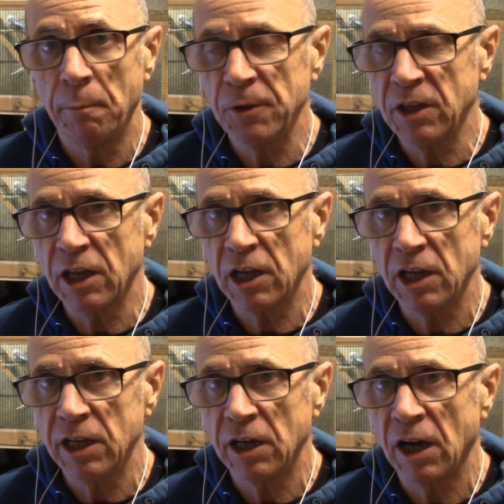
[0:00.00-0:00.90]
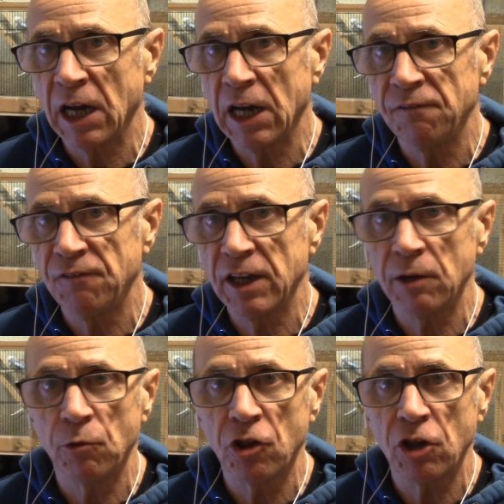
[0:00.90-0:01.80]
Particularly, I think
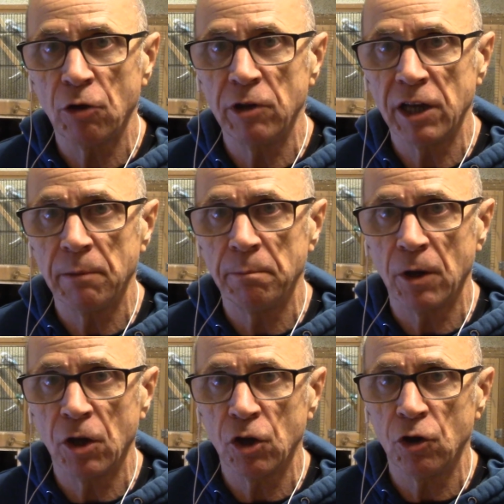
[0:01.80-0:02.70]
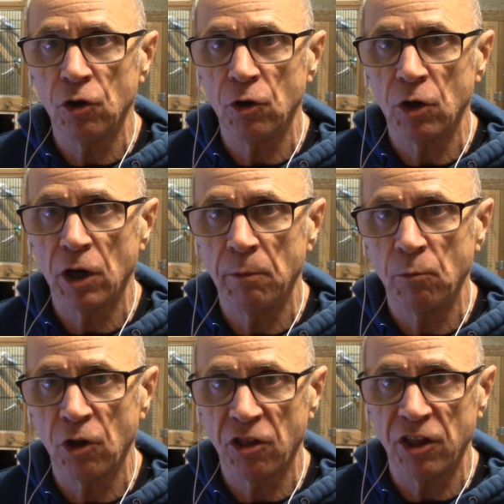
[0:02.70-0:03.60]
it was Tony Kimber who
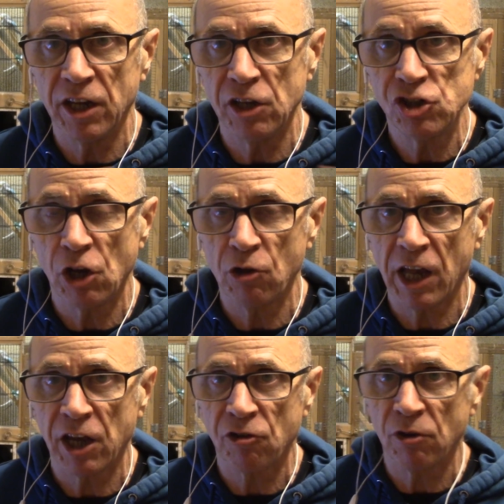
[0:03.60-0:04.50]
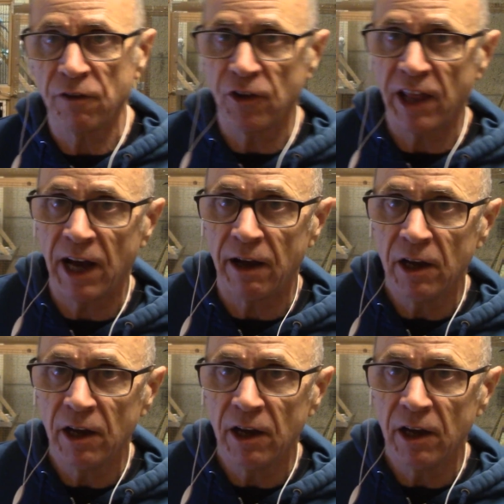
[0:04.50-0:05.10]
was the show secretary for that